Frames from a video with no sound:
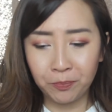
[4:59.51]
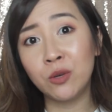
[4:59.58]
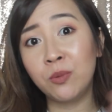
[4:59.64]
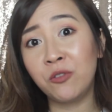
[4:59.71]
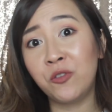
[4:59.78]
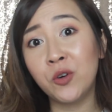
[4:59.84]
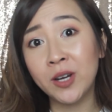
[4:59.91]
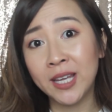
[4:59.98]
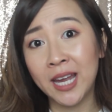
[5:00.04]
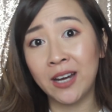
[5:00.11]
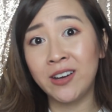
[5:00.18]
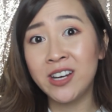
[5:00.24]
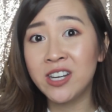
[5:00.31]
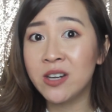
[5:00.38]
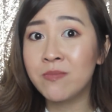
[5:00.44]
Before
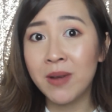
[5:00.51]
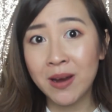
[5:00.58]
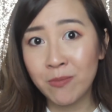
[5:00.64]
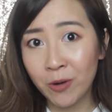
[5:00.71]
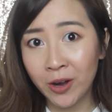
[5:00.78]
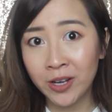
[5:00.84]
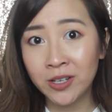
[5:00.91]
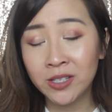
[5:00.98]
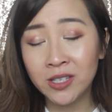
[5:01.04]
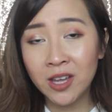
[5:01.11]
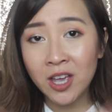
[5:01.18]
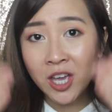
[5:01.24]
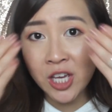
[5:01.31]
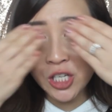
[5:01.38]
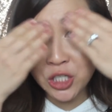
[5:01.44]
Carrie did my brows,
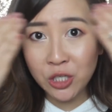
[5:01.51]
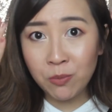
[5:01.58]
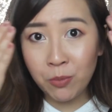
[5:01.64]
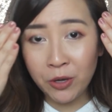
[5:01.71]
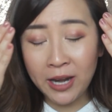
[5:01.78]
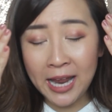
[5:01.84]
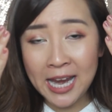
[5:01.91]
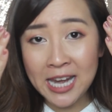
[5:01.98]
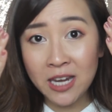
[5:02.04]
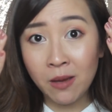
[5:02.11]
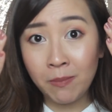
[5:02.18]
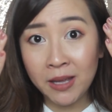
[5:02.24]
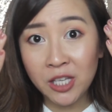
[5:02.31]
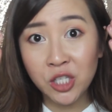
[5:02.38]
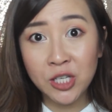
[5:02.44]
she put a numbing